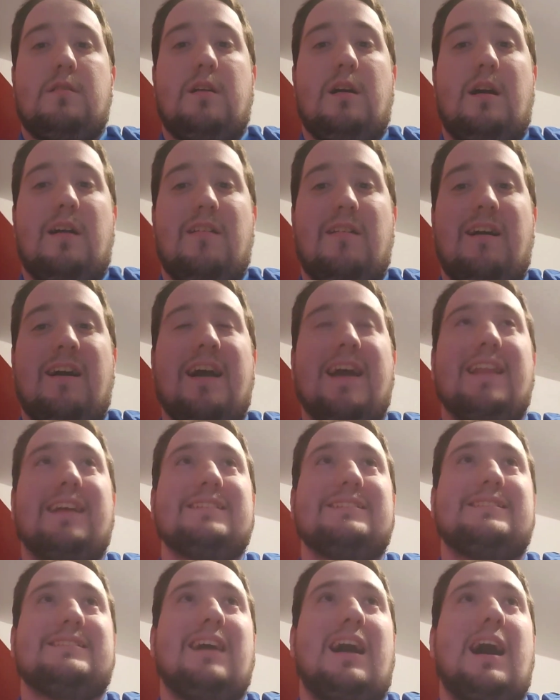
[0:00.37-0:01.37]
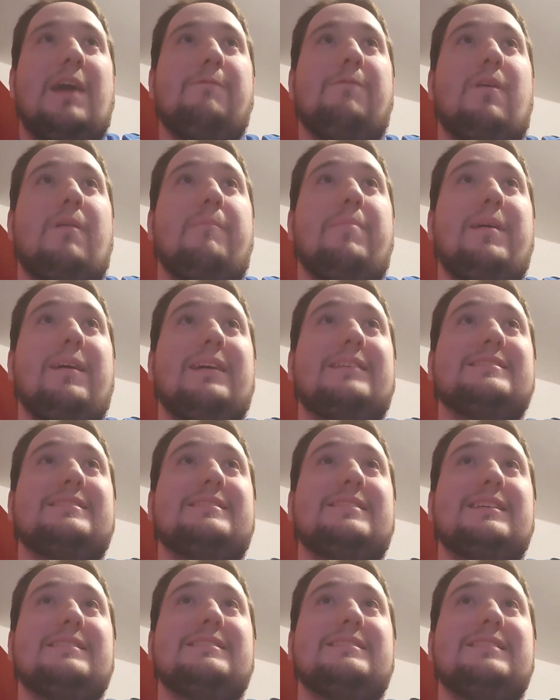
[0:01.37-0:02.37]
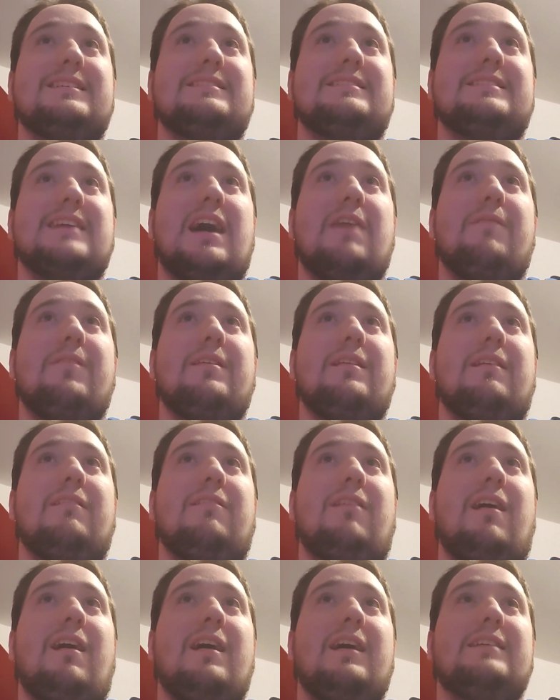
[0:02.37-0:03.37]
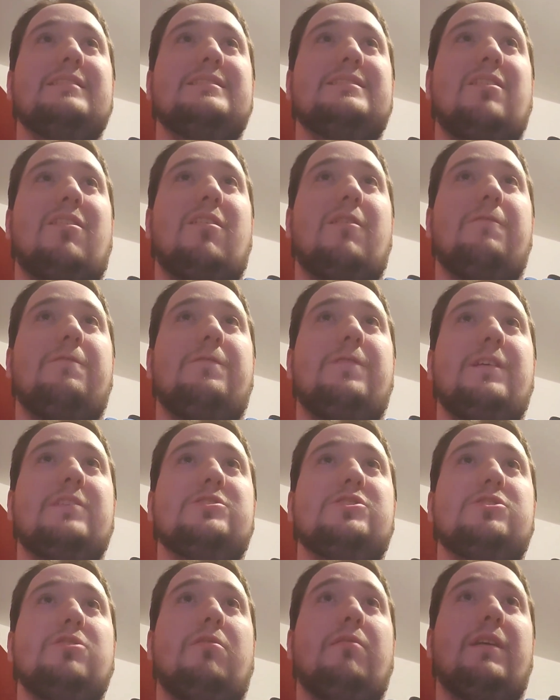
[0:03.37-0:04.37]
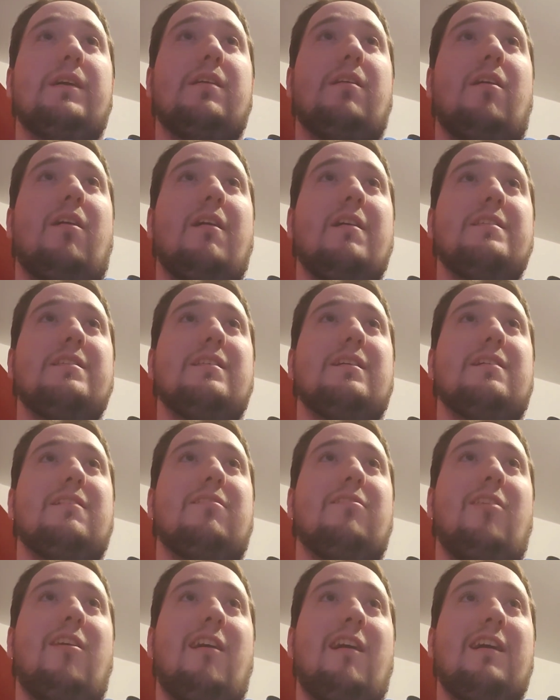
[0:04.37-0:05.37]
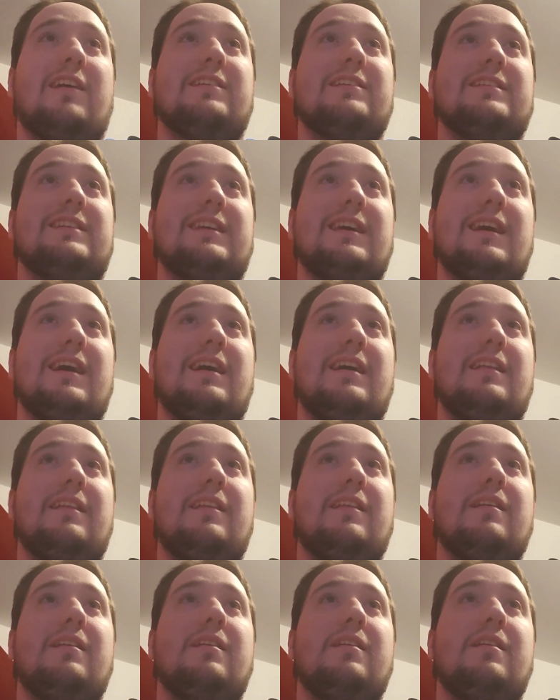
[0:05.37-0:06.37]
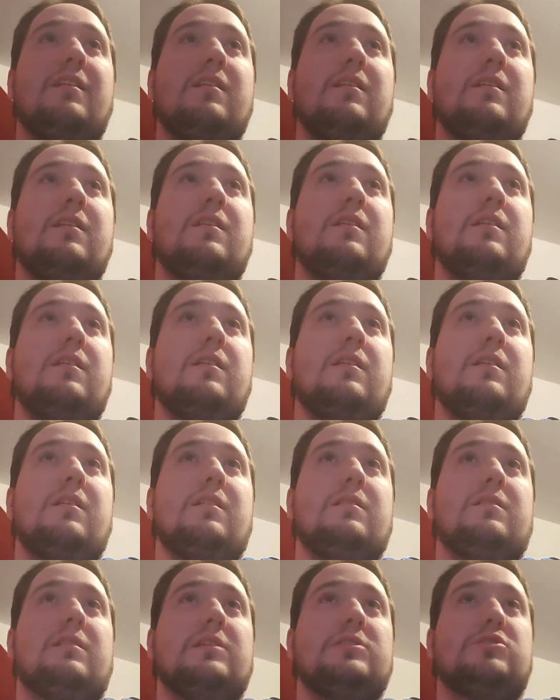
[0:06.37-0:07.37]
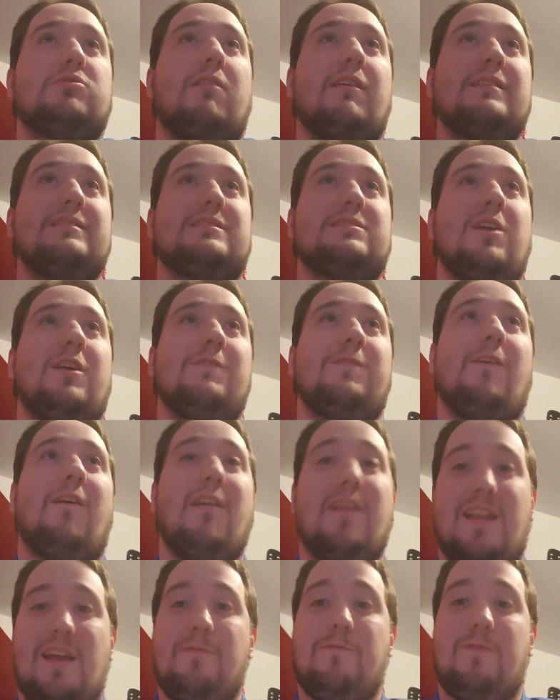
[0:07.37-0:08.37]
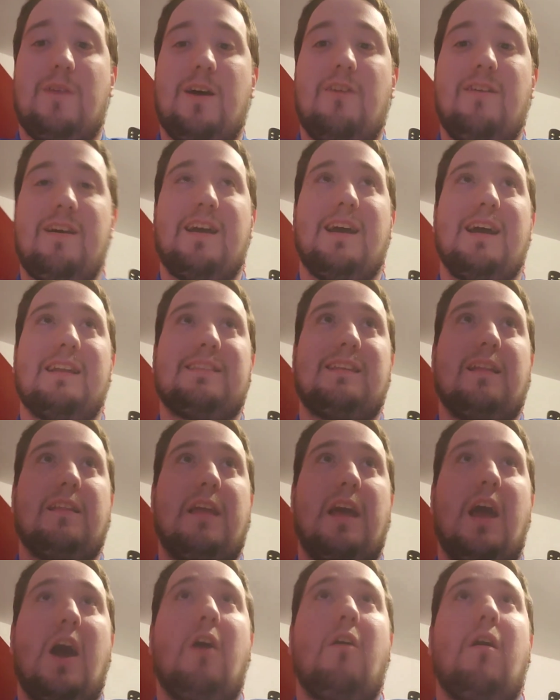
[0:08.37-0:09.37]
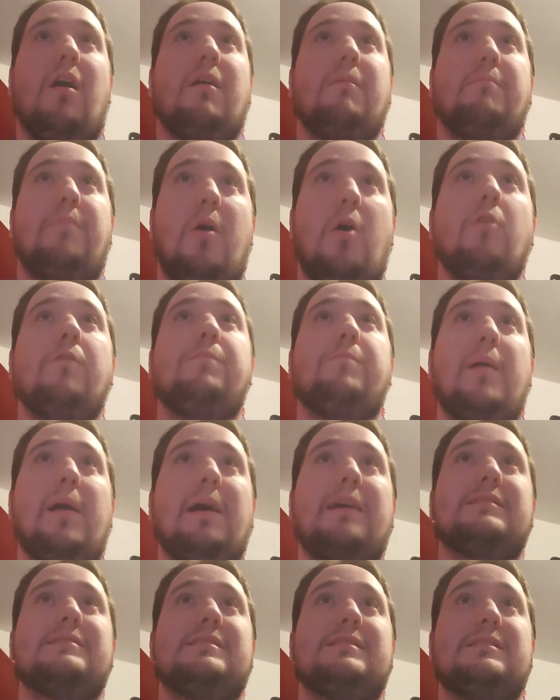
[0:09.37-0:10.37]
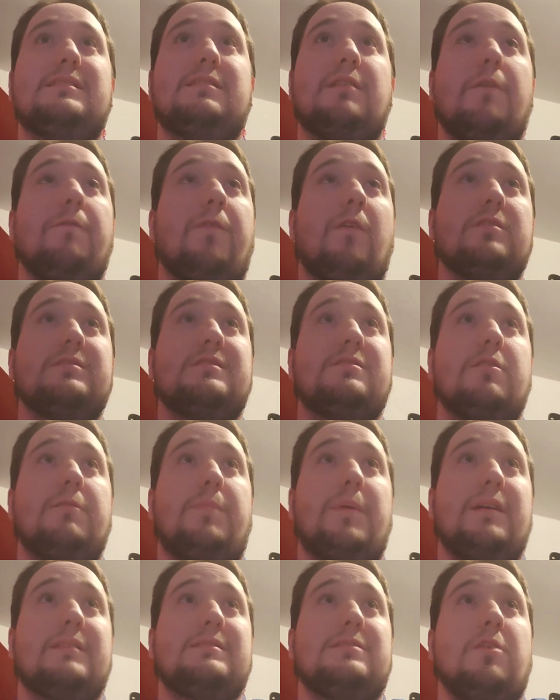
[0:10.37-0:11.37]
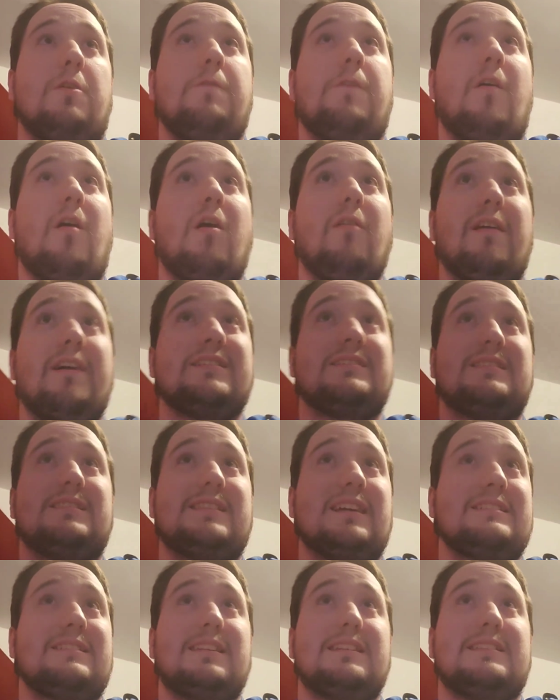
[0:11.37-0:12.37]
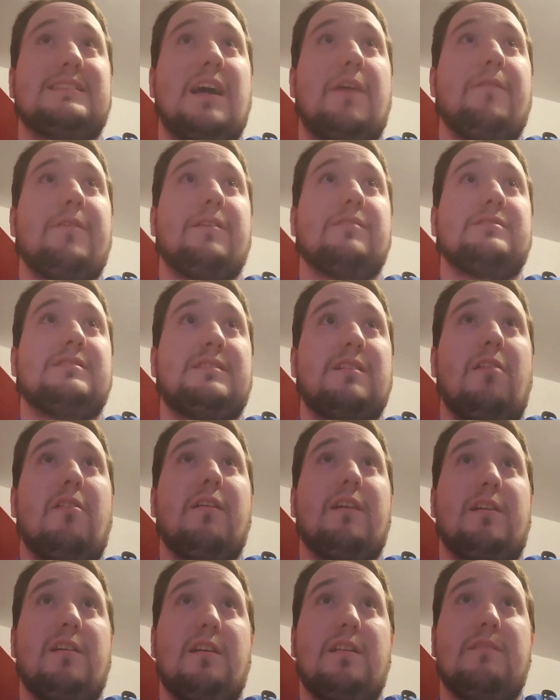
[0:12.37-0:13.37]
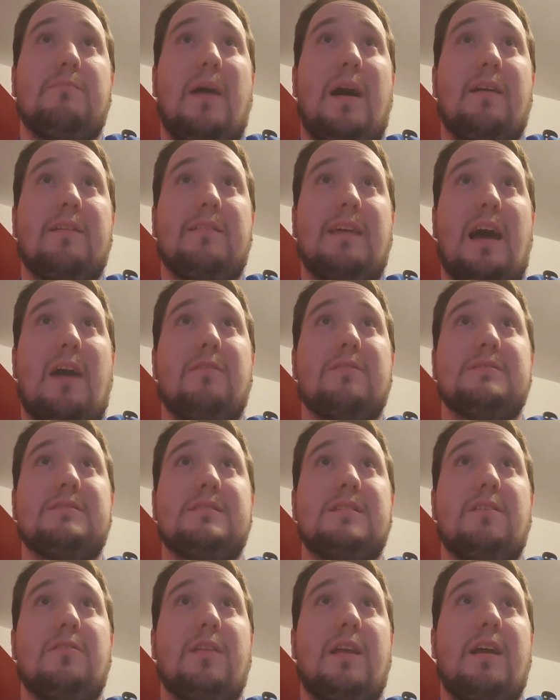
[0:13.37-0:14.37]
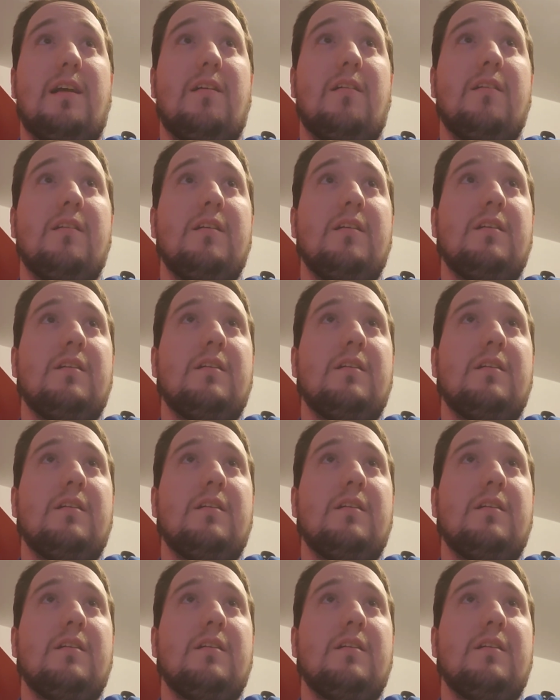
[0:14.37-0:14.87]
All right, it's time for pick 67. The Lions are officially on the clock again. Detroit, so far, they've really hit the nail on both picks, the first two picks so far. Like, 67, there's still a good amount of talent still there.